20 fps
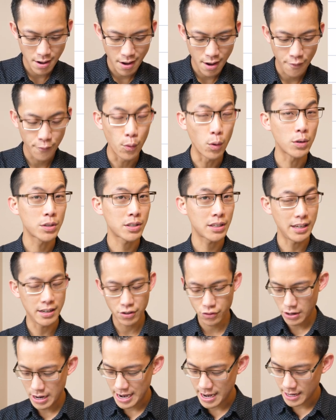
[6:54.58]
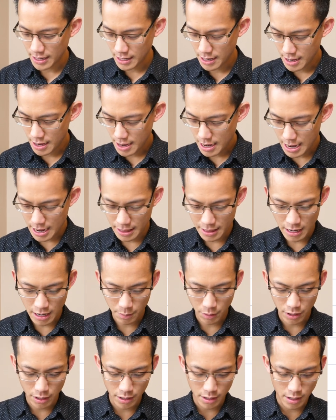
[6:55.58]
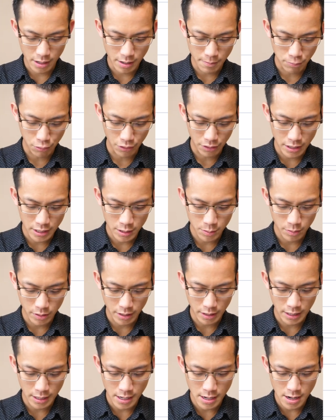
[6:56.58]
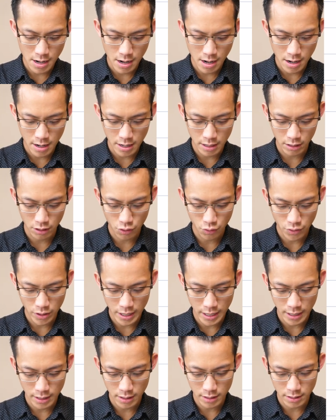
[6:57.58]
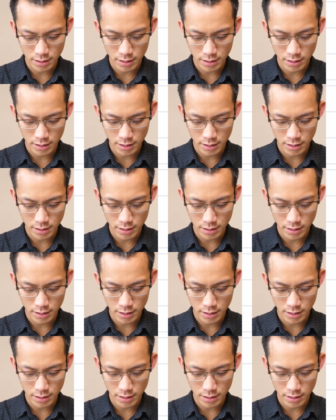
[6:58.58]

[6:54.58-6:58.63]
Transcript: for skin drag, and then I'm gonna put this one here in green.